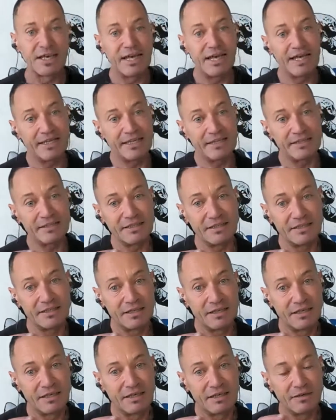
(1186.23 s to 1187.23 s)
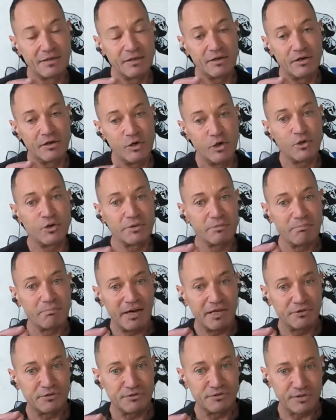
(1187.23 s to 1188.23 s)
and learn
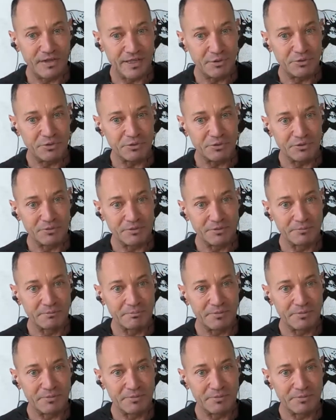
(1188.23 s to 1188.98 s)
by failure.